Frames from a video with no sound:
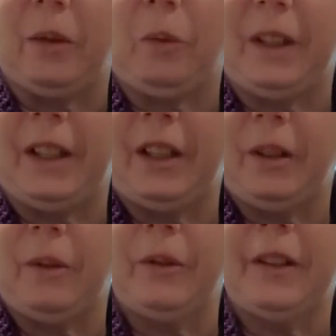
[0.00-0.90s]

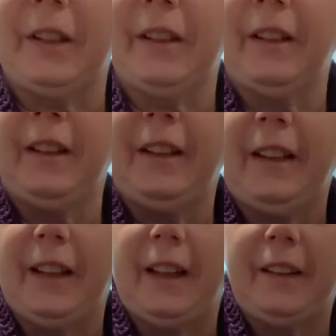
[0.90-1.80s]
windows.
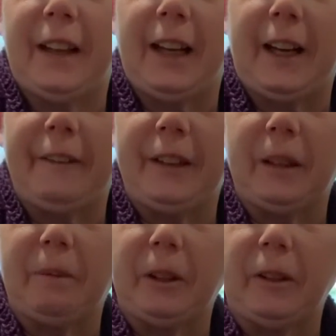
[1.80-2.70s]
It's a half
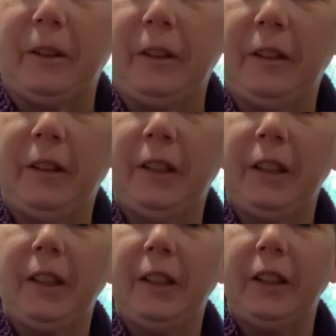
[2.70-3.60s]
double,
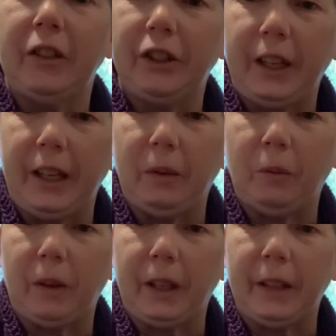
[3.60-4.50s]
chain
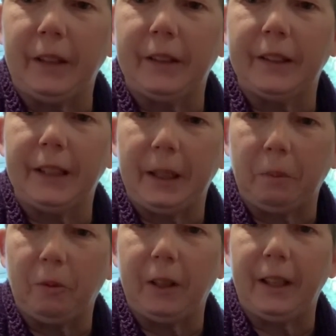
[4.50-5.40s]
one,
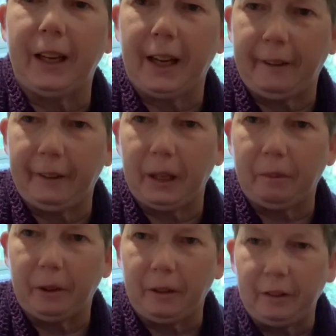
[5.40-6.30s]
skip one, half
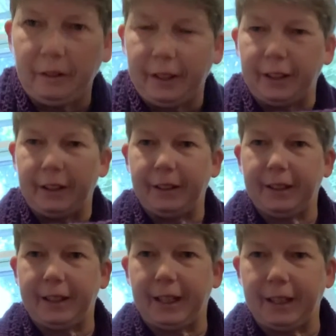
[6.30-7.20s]
double into
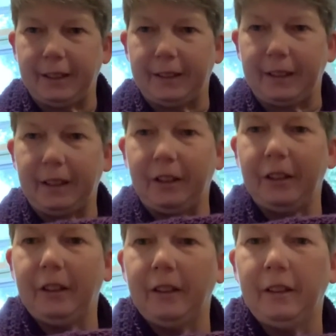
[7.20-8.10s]
the next
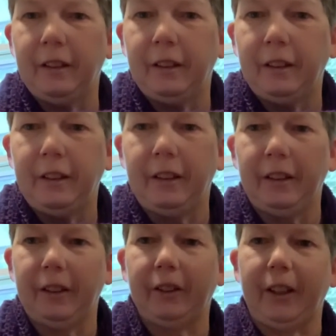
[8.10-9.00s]
stitch.
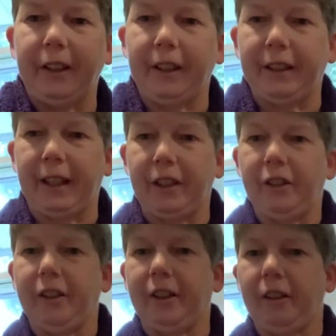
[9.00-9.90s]
So I thought that
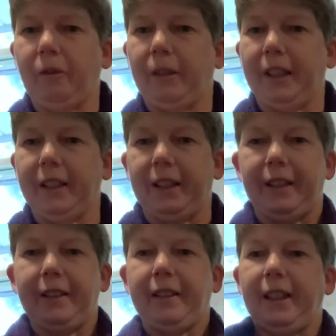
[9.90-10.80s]
turned out quite
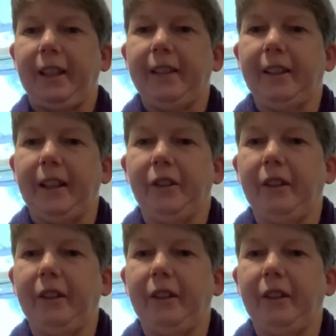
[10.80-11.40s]
nice, and like I said, I do